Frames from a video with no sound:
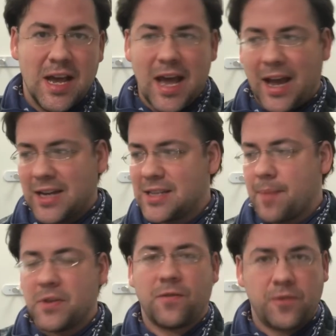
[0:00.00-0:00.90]
I got to stop
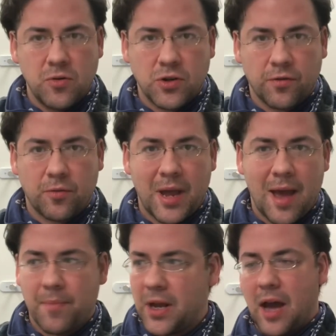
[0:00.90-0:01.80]
this future from
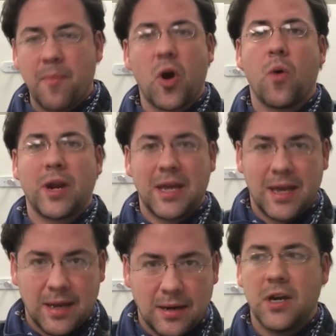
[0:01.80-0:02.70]
happening. I'm going
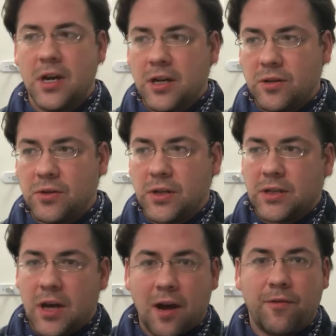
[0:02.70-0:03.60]
in. She was a
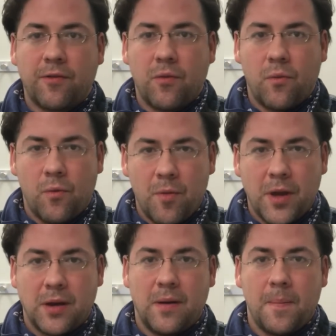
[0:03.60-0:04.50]
tough woman.